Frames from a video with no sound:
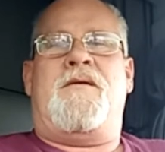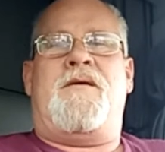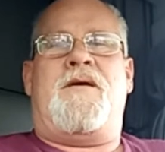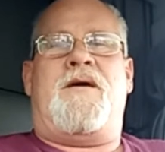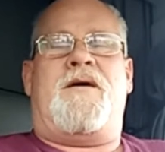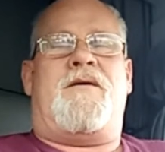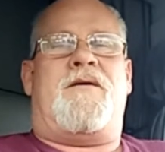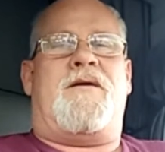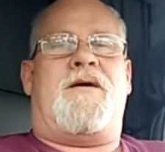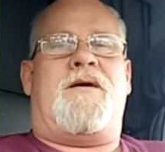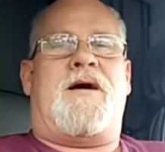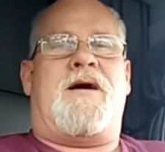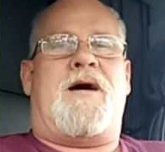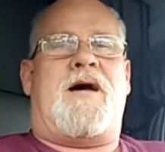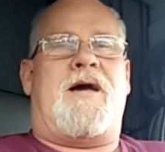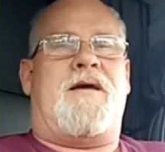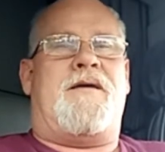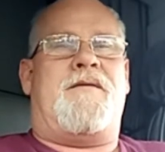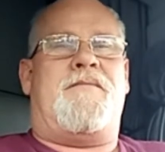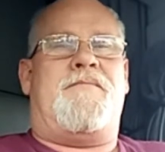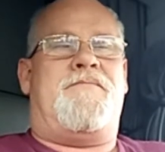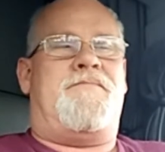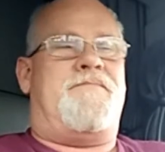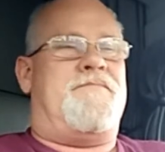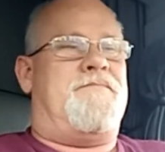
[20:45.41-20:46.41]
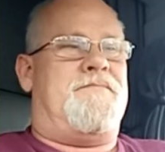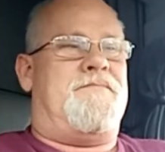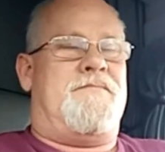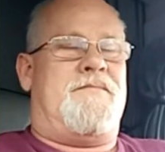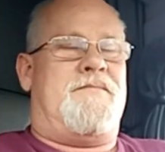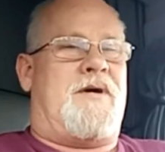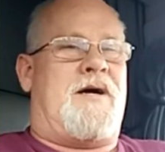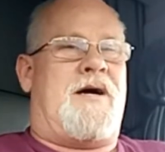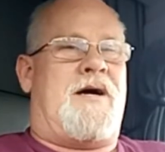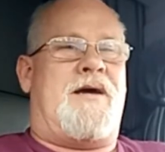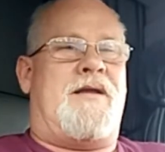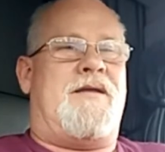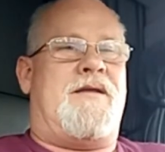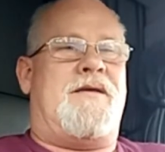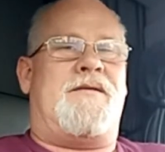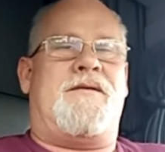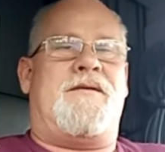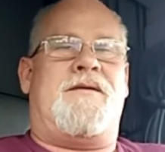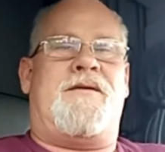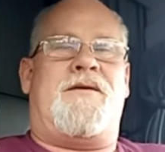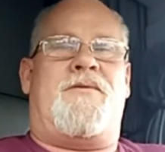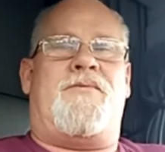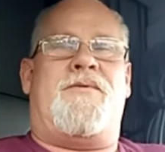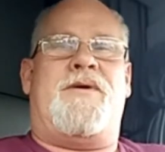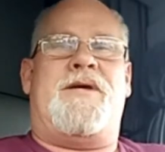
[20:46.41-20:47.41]
Now, I
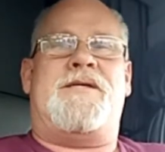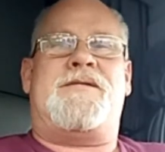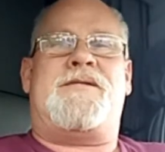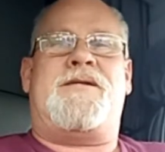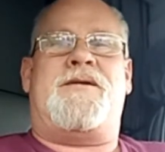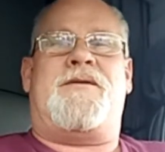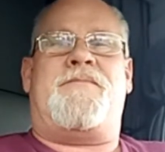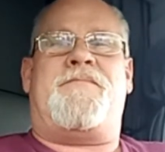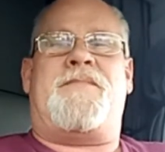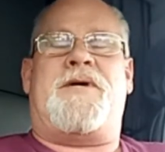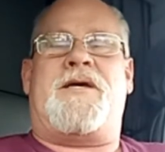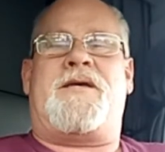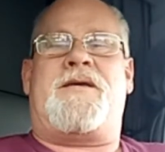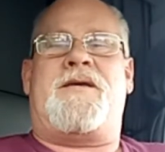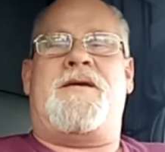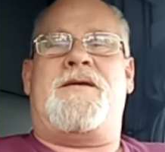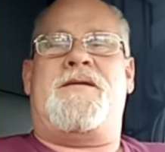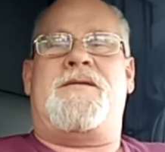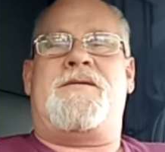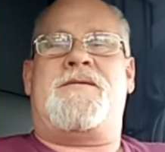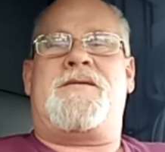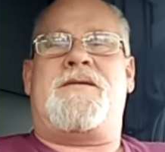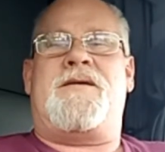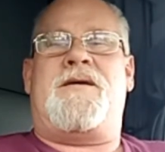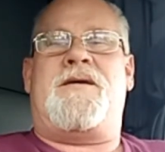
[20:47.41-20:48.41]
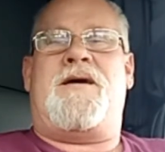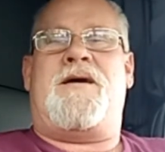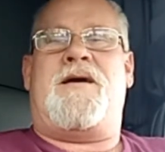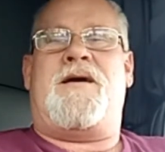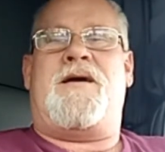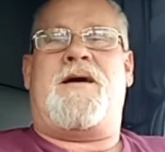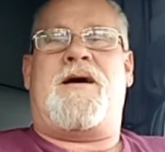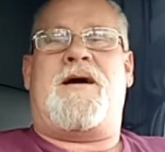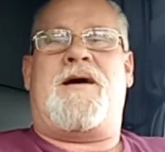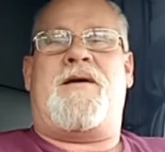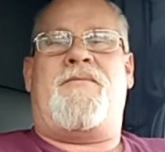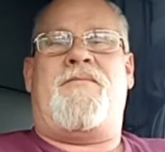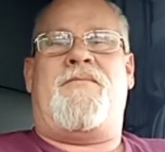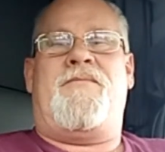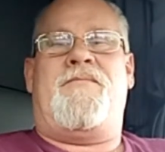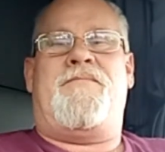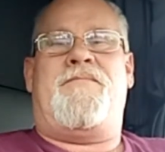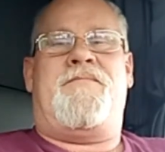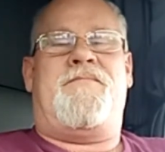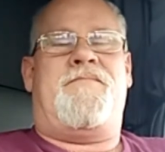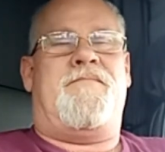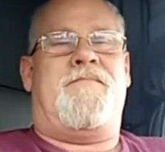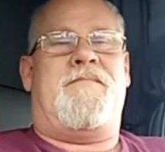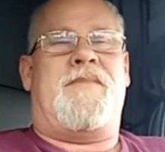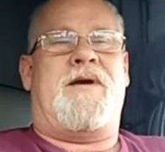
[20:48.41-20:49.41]
didn't go easy on my kids. I
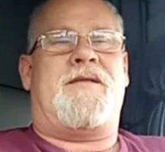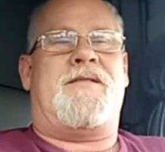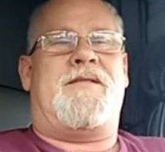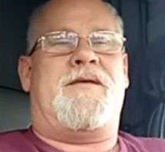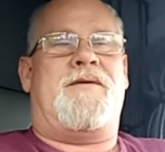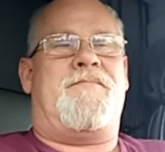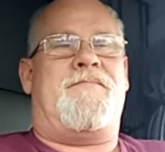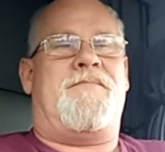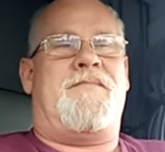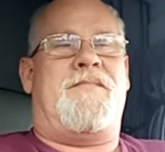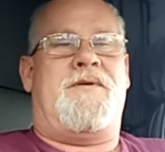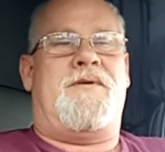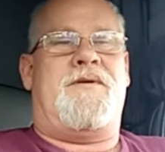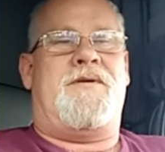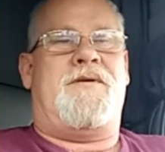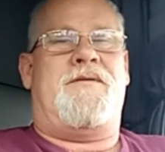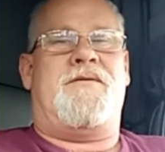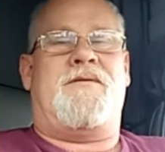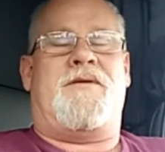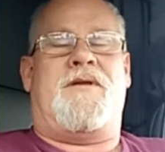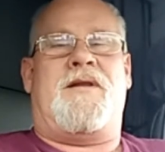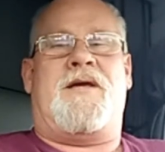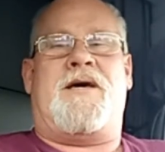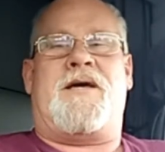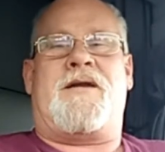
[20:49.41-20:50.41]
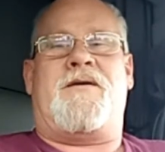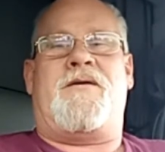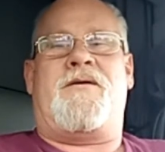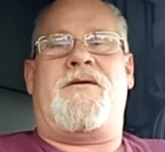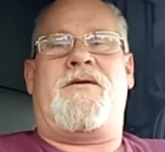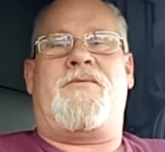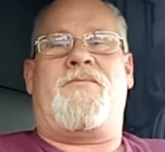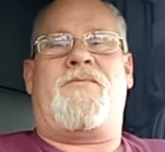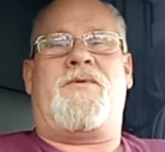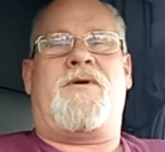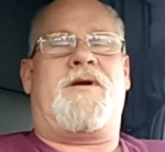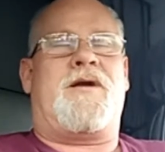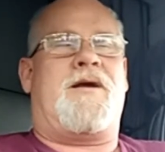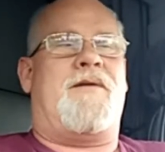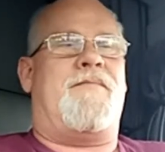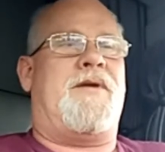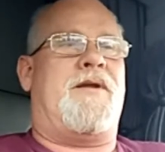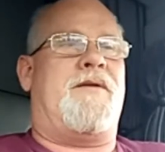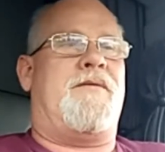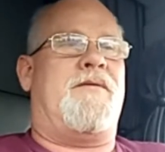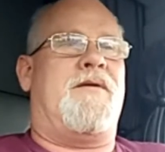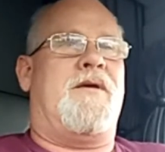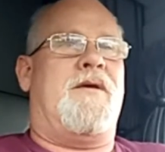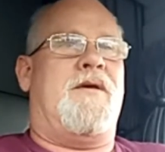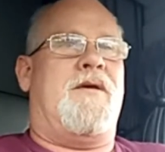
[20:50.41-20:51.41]
made them do a lot of hard work. I
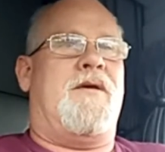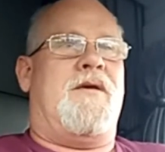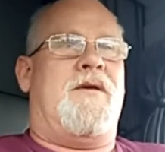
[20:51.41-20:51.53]
mean,